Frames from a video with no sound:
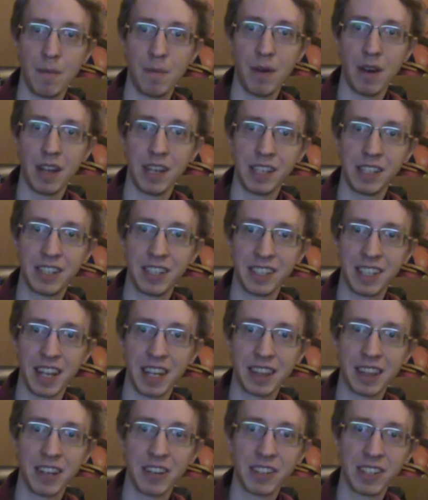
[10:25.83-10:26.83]
it's just
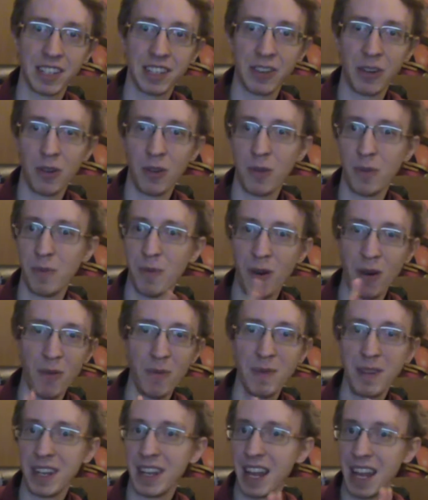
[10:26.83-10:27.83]
like there's this whole
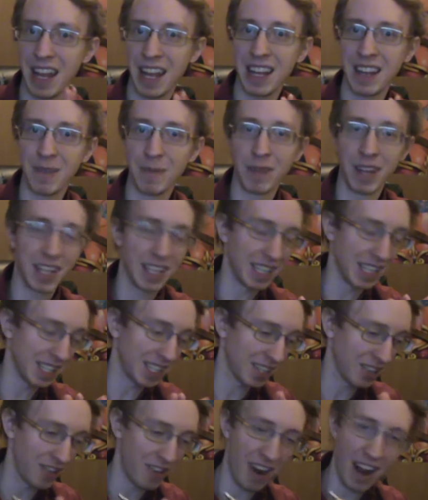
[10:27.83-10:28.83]
moment, and I'm like,
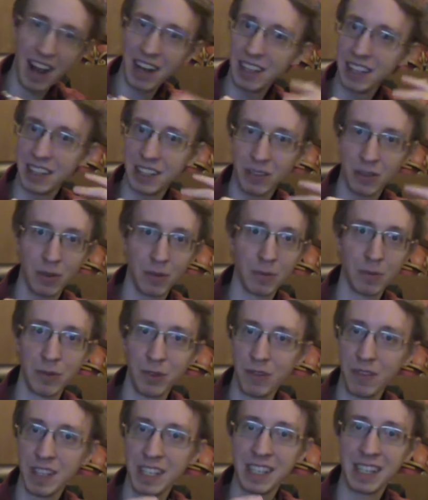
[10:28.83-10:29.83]
it's dragging the whole
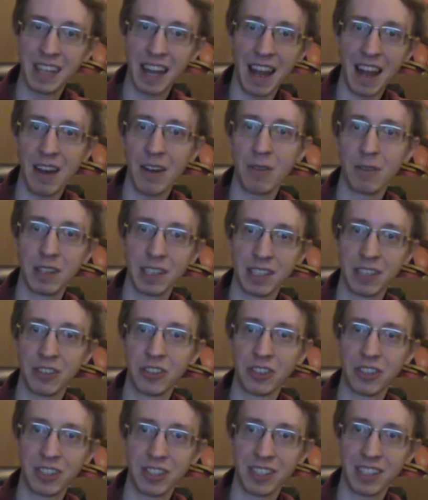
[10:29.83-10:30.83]
movie down because
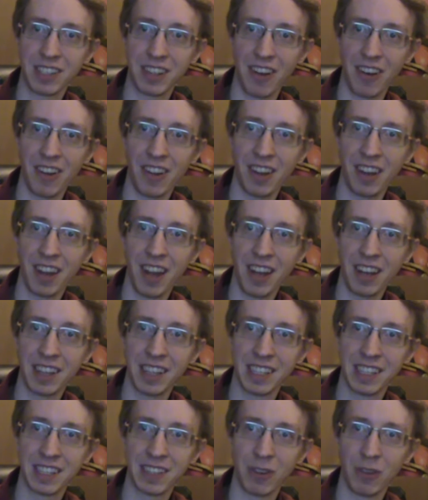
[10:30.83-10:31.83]
there's just a lot of
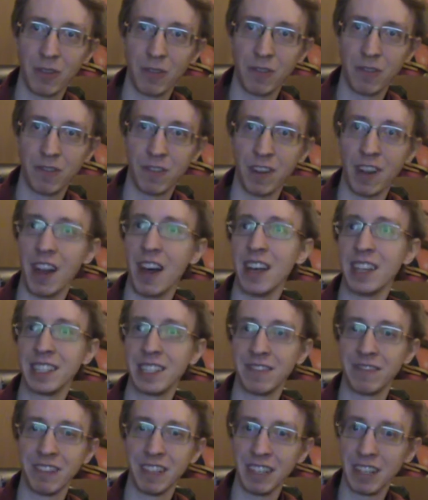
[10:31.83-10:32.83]
this whole
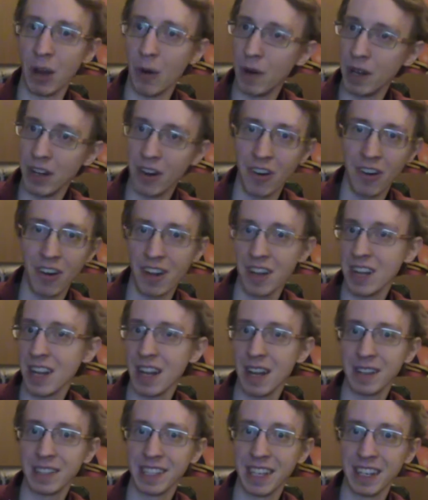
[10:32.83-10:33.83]
philosophy going on,
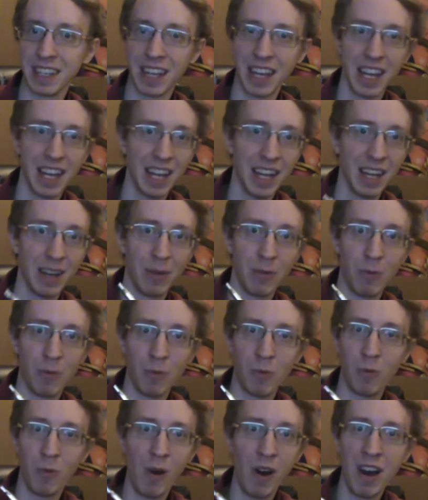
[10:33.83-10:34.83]
and it's like,
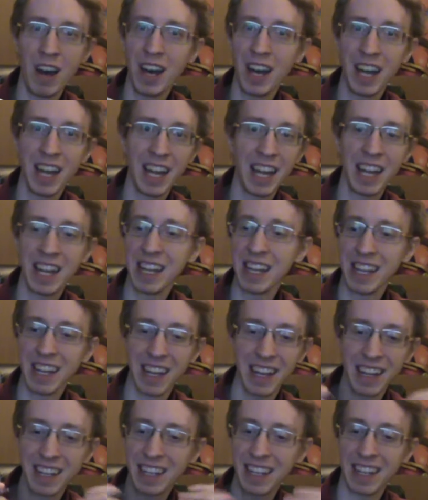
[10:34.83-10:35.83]
why?
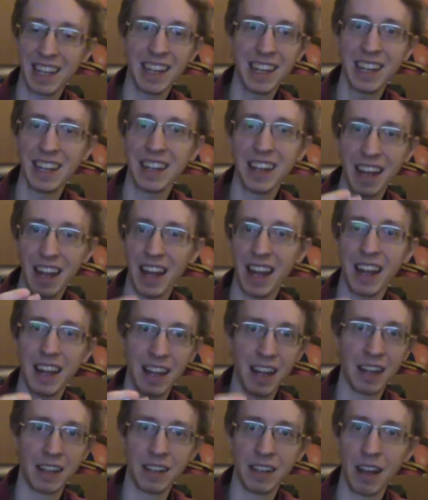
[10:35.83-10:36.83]
Again,
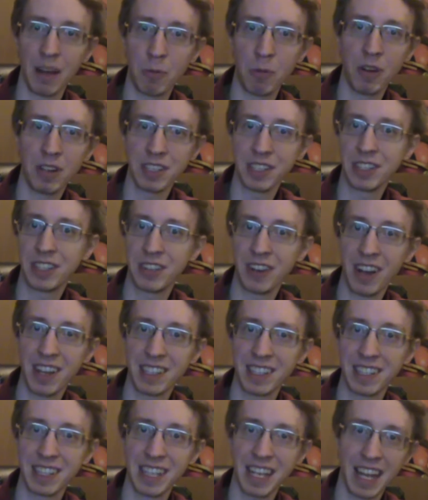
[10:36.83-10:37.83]
I want to
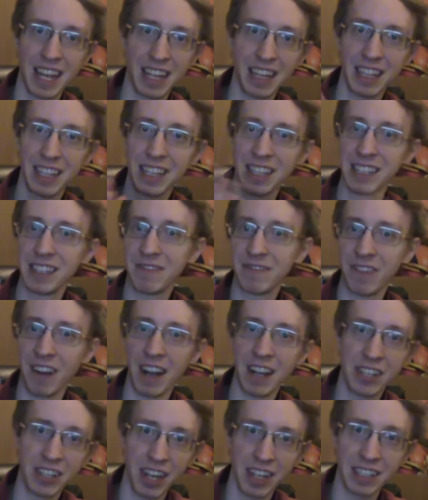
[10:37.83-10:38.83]
stress the Alien
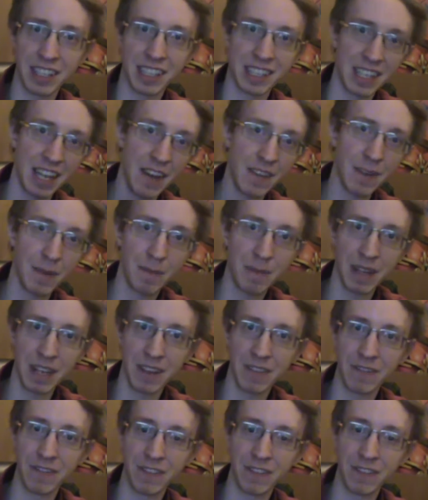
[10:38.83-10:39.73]
franchise has never been a